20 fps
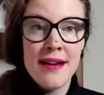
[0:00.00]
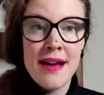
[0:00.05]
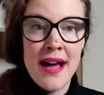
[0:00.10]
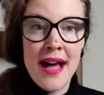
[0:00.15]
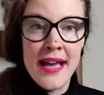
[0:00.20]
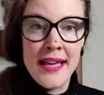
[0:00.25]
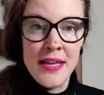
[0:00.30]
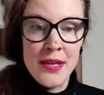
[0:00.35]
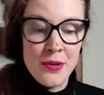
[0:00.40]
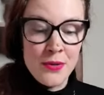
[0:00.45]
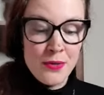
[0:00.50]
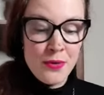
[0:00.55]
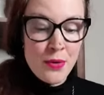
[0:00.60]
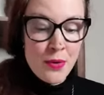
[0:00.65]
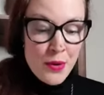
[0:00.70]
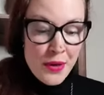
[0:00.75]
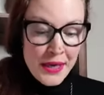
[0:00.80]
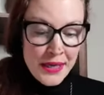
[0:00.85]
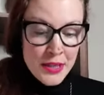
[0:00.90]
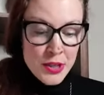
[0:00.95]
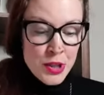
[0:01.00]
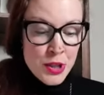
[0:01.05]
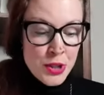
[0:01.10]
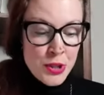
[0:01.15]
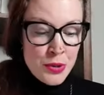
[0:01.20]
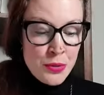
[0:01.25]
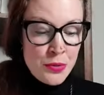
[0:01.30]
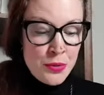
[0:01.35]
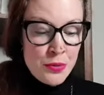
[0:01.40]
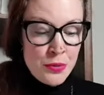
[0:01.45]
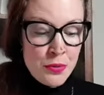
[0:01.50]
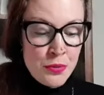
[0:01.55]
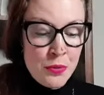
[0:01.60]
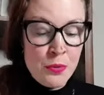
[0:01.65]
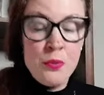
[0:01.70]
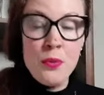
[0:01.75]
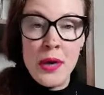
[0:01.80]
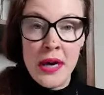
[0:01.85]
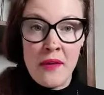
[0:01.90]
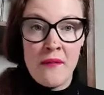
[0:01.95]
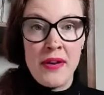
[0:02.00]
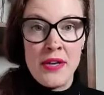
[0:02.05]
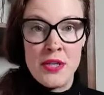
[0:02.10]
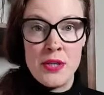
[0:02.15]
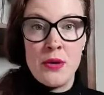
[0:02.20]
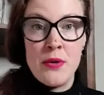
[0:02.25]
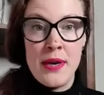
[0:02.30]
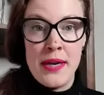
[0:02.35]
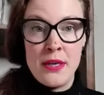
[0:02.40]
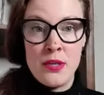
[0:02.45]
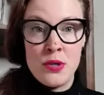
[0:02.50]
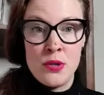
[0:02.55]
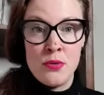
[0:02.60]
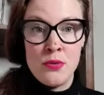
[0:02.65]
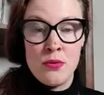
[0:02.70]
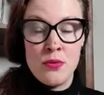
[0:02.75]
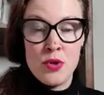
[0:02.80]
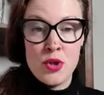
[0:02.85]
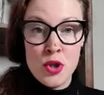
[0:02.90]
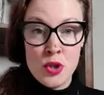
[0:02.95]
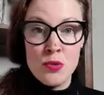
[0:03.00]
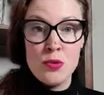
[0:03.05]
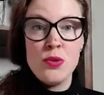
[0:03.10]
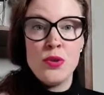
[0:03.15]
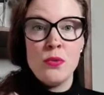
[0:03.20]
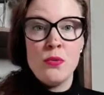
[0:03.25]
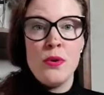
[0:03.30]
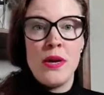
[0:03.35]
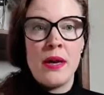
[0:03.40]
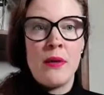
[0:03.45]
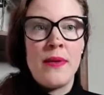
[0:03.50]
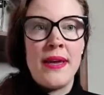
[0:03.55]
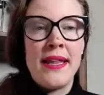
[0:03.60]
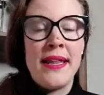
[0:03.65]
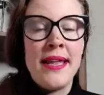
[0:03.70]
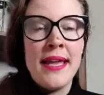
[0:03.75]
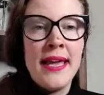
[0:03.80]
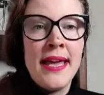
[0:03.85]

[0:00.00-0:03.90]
are you going to work with, you're going to choose to work with